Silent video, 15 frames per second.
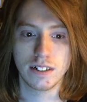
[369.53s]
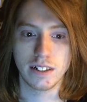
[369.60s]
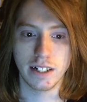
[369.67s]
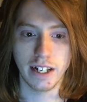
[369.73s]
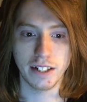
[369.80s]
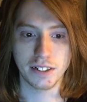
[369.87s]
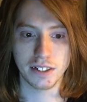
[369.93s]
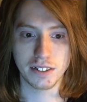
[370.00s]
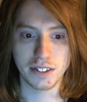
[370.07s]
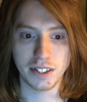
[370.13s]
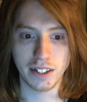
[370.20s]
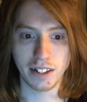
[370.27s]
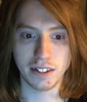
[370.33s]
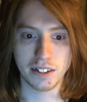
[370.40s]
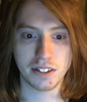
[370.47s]
As you can
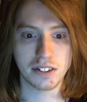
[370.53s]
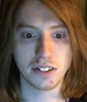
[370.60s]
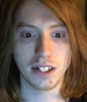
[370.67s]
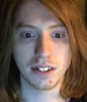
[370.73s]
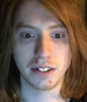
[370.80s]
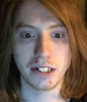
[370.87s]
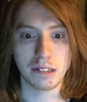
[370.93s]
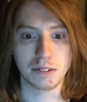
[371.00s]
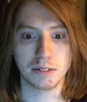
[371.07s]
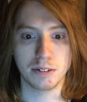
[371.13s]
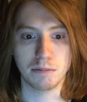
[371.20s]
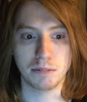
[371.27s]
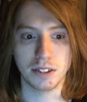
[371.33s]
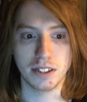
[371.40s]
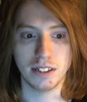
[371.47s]
see, this is another
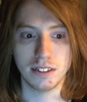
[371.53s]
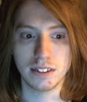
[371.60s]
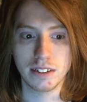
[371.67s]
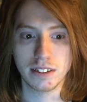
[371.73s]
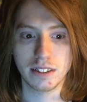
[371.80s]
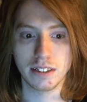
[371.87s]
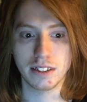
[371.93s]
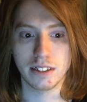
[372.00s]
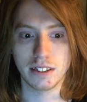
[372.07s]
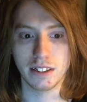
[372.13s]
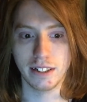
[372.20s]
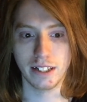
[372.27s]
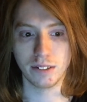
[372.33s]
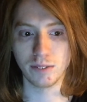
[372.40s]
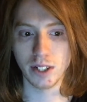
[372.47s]
hipstermobile,
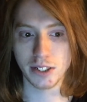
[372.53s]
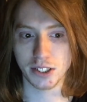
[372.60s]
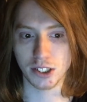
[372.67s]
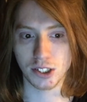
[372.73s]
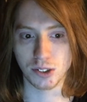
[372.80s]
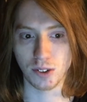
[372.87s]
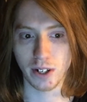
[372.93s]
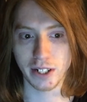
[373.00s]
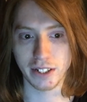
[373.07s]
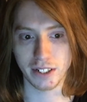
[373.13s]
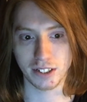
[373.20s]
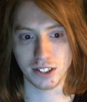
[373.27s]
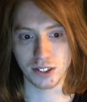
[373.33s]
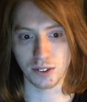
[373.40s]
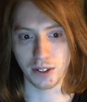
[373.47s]
and it was destroyed in the
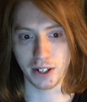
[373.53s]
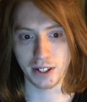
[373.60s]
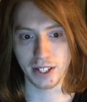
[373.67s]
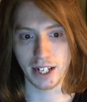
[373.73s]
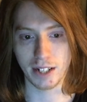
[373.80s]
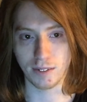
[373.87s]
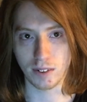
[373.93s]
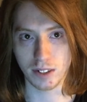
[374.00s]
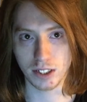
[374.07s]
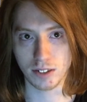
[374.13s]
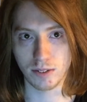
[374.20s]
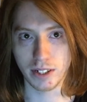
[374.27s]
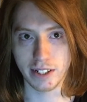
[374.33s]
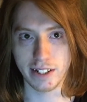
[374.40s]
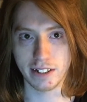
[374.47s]
story that I wrote in
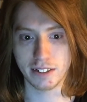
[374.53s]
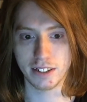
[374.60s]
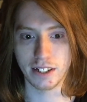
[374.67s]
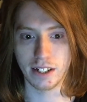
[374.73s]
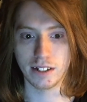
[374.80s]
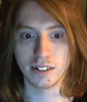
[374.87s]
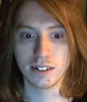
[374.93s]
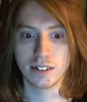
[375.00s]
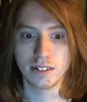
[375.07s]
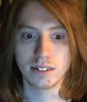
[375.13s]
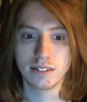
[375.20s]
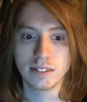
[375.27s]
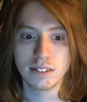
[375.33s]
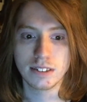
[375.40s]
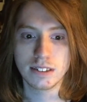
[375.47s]
2018.
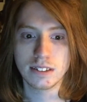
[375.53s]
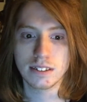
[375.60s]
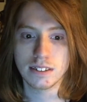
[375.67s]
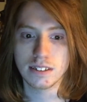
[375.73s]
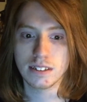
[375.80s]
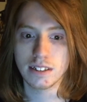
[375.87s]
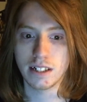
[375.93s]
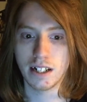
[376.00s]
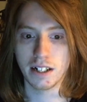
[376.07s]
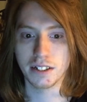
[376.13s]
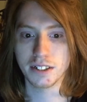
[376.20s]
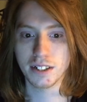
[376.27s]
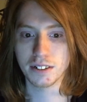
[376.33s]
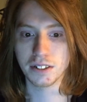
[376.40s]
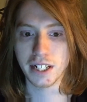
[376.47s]
A
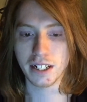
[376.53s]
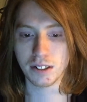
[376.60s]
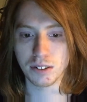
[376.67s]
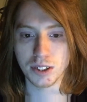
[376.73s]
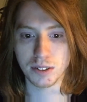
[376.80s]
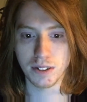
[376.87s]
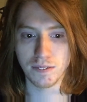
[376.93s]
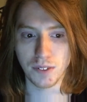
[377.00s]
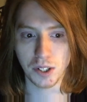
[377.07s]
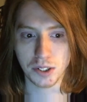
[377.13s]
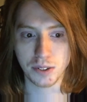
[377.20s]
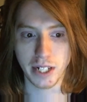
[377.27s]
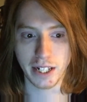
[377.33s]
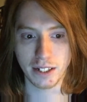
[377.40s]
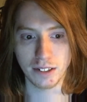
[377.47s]
year later was when
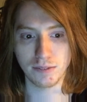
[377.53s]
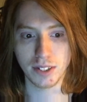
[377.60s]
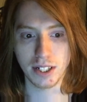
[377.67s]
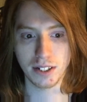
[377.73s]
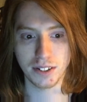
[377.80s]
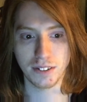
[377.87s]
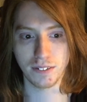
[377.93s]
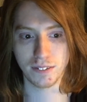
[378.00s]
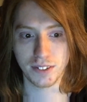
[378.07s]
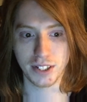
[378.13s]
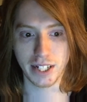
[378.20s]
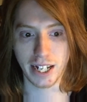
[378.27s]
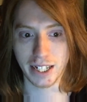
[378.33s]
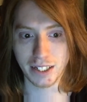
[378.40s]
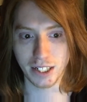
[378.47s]
Volkswagen unveiled
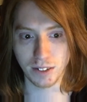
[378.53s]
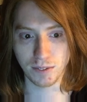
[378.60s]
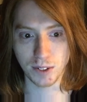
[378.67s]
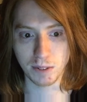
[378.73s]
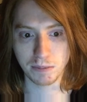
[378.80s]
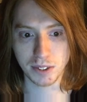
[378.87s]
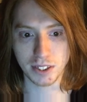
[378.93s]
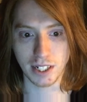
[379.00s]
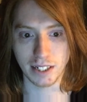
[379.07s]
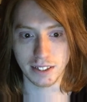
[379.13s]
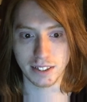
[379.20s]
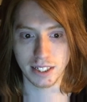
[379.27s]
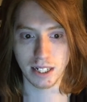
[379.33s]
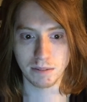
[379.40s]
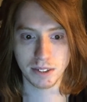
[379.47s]
the ID Rooms
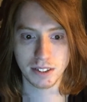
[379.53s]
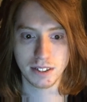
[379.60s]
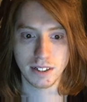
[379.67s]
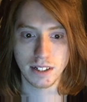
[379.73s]
concept.